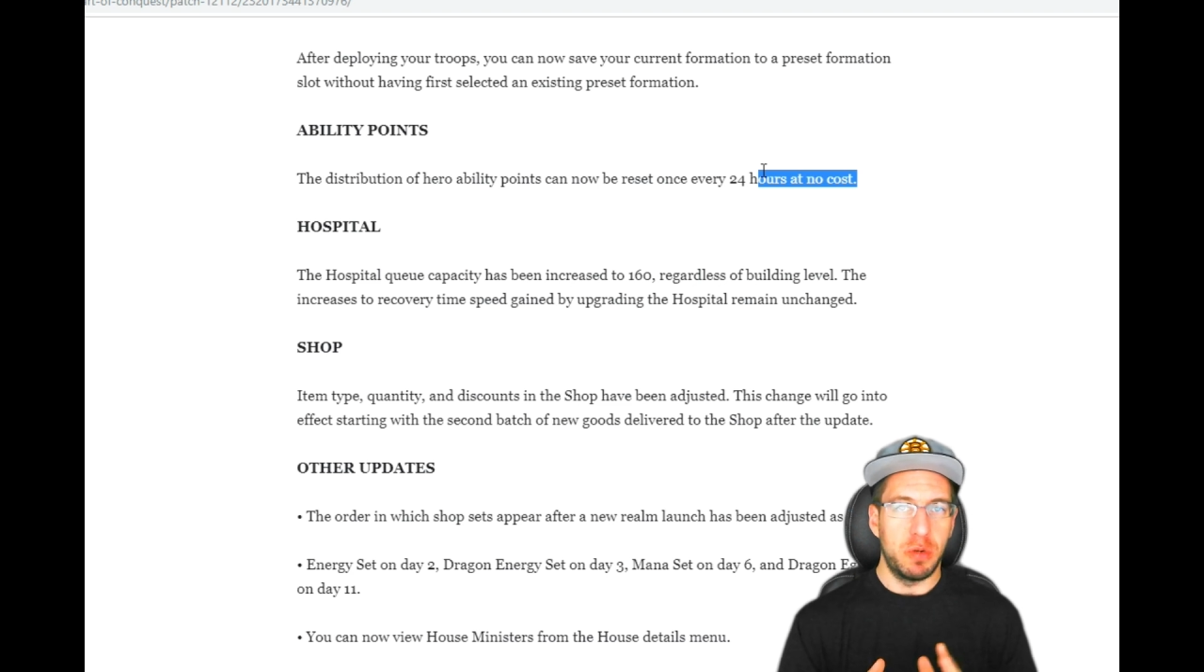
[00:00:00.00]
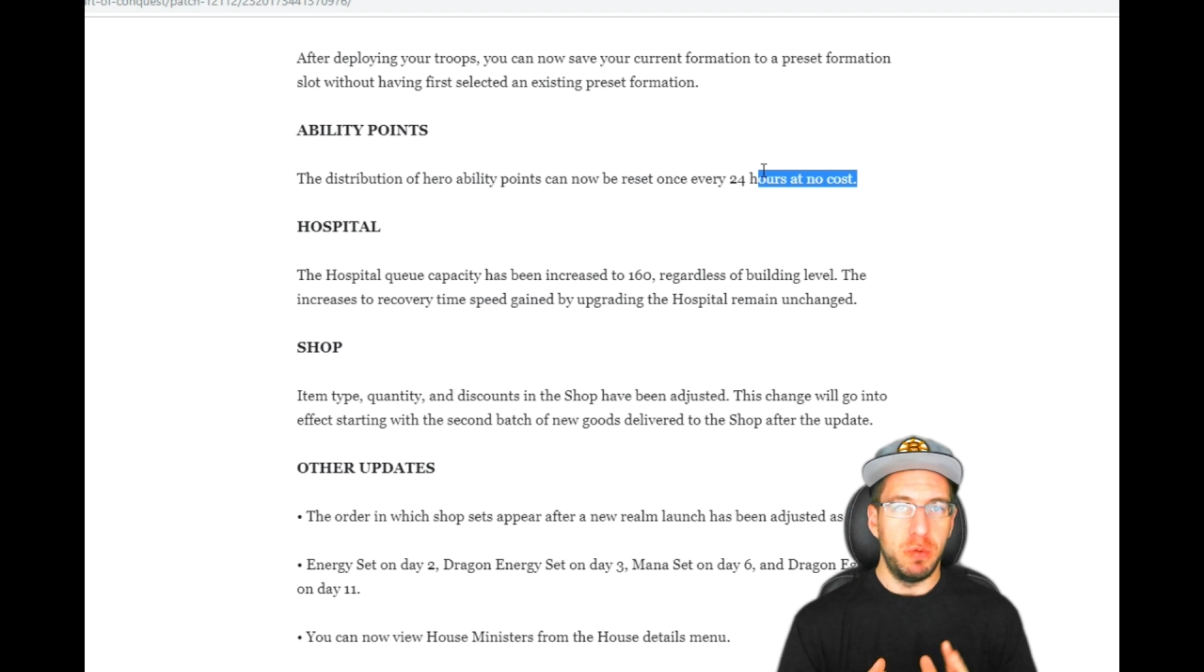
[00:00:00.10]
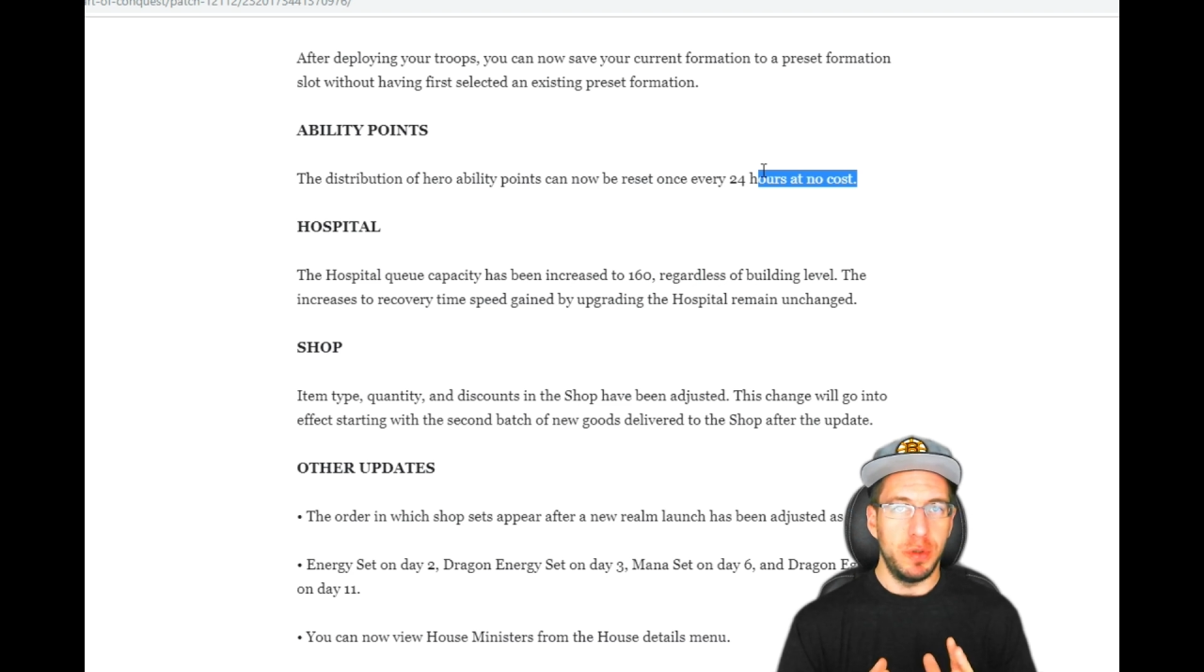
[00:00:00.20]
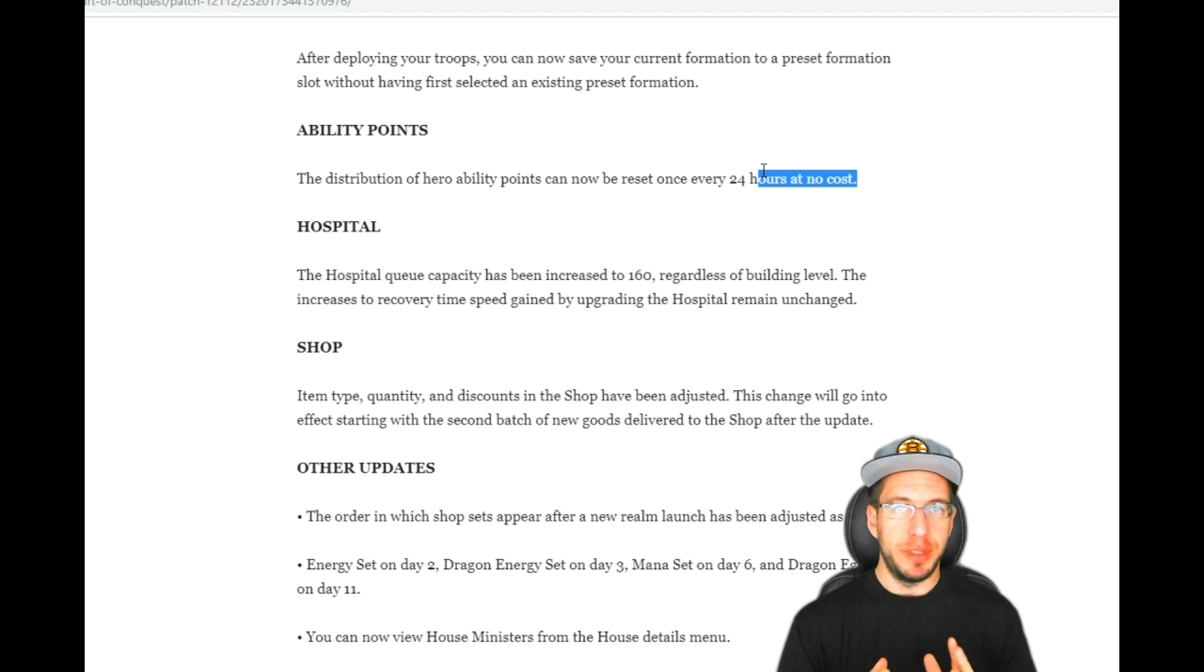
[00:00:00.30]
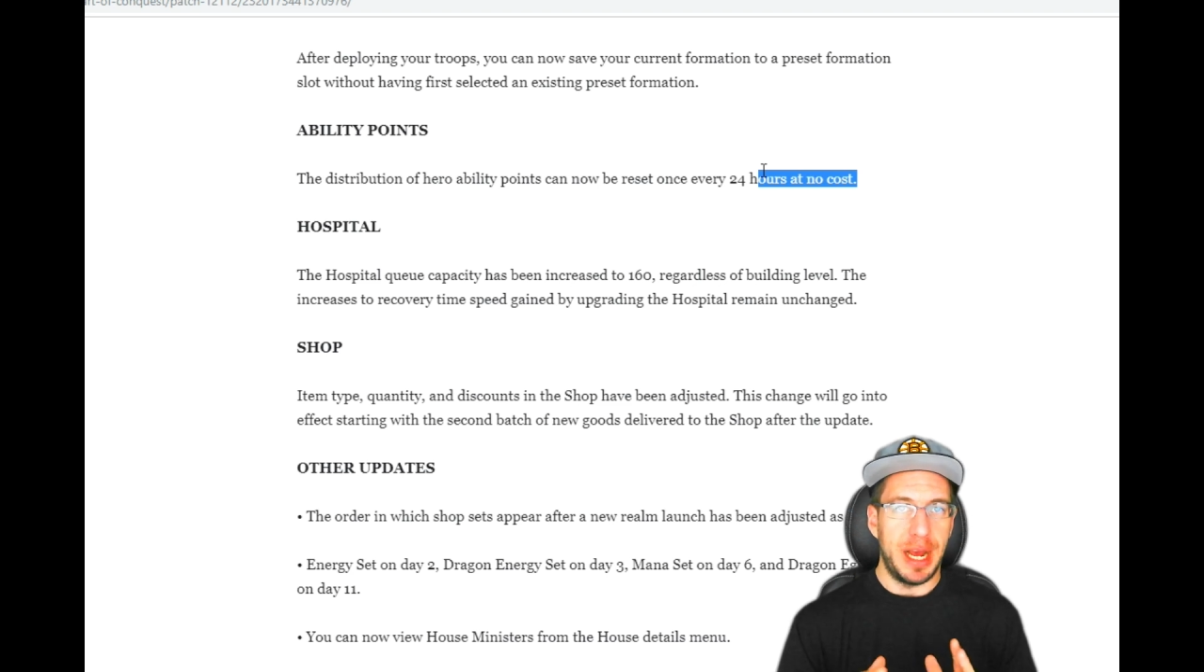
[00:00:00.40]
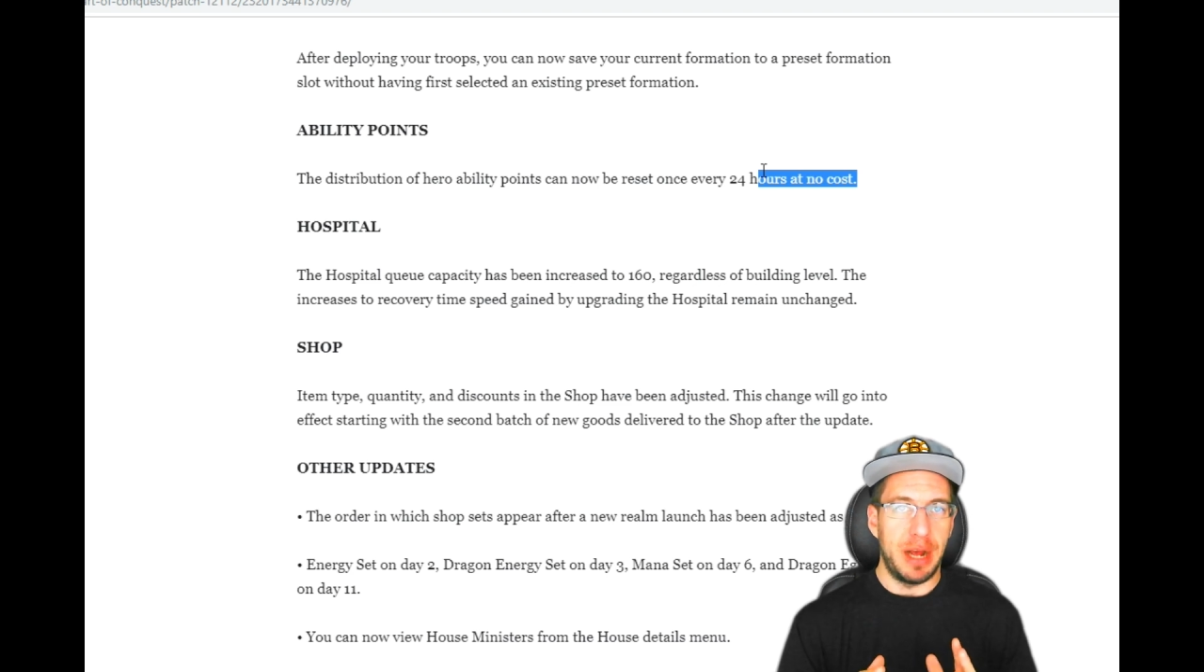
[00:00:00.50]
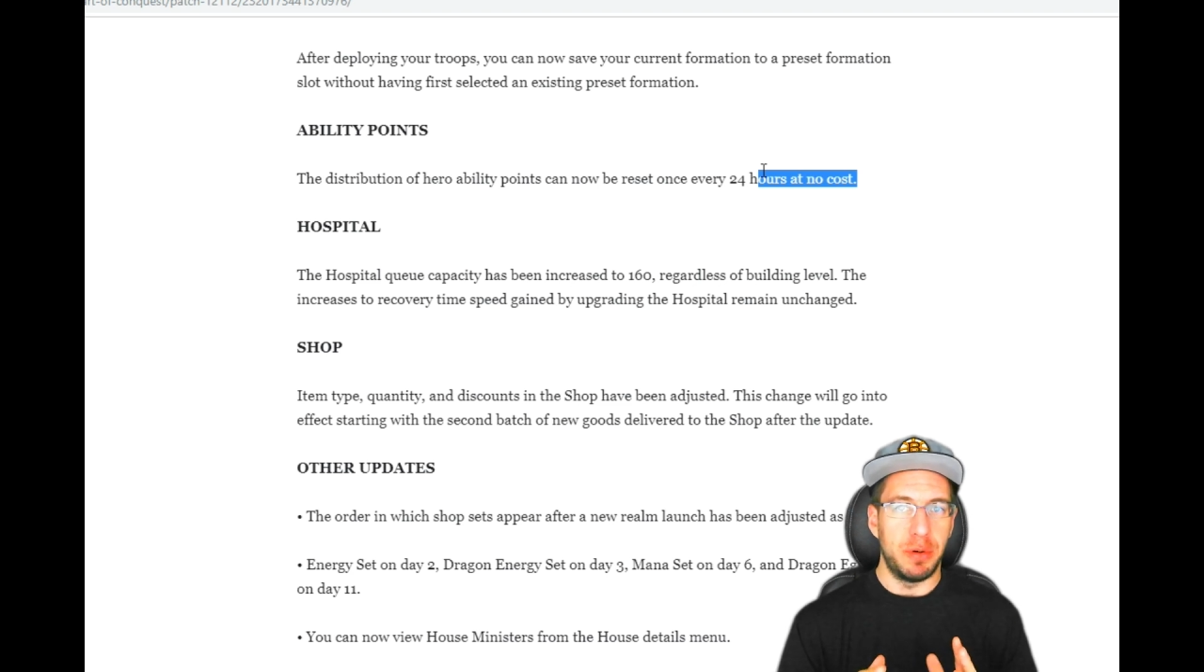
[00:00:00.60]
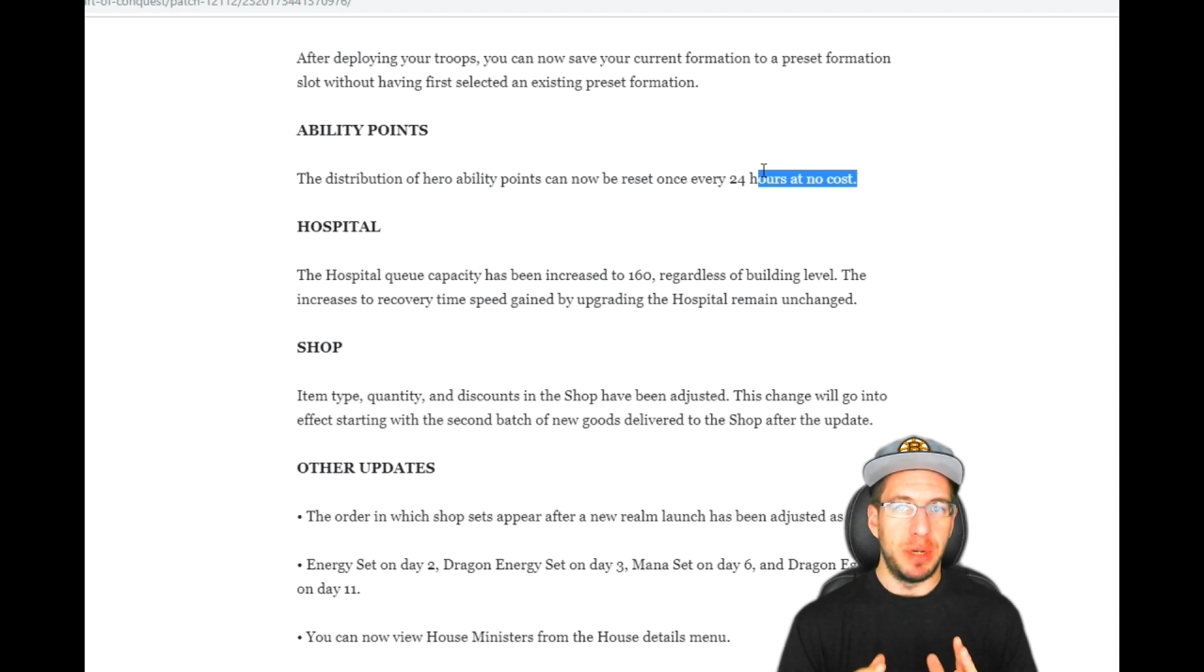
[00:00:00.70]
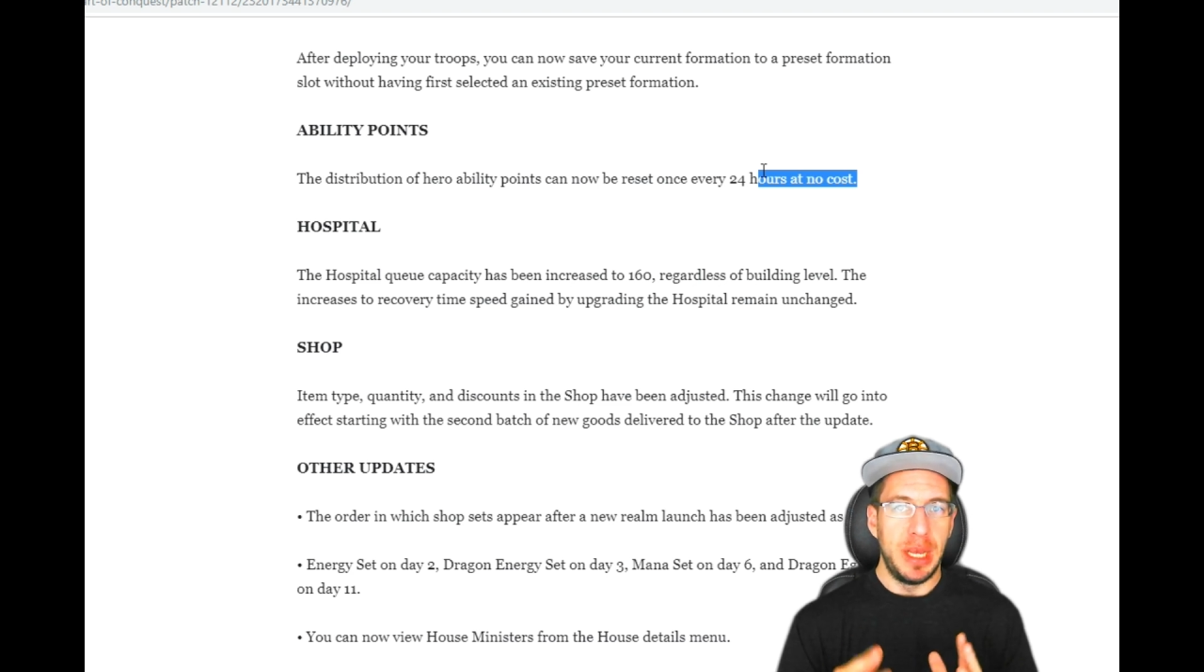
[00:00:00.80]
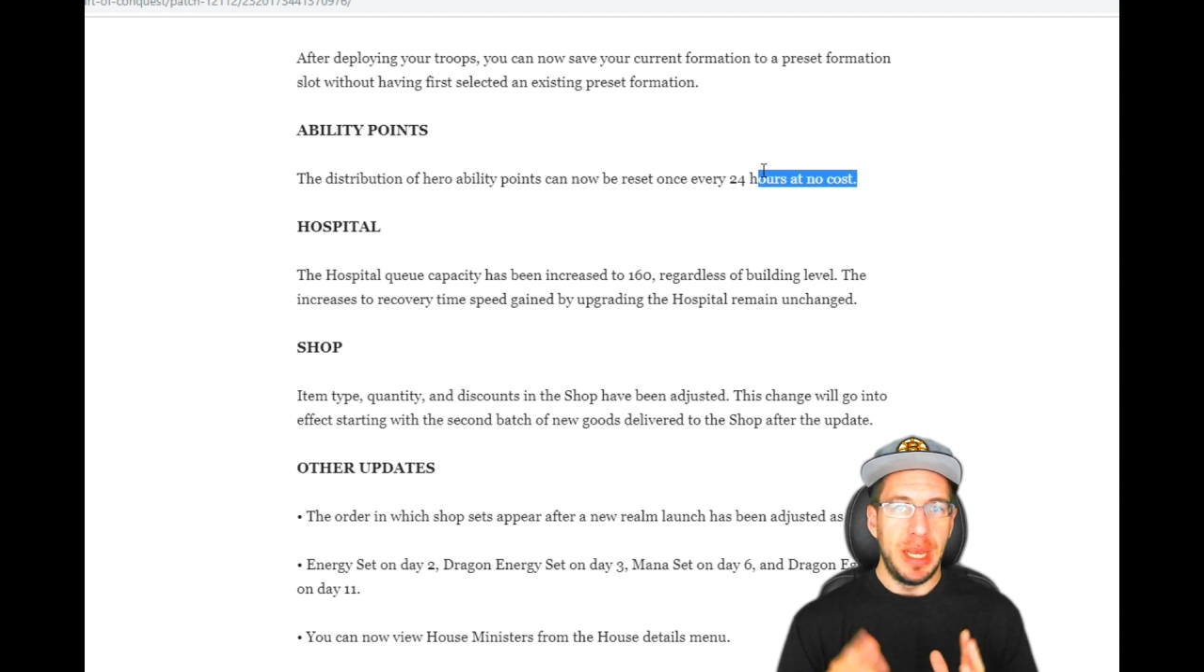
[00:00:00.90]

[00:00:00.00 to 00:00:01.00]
cooldown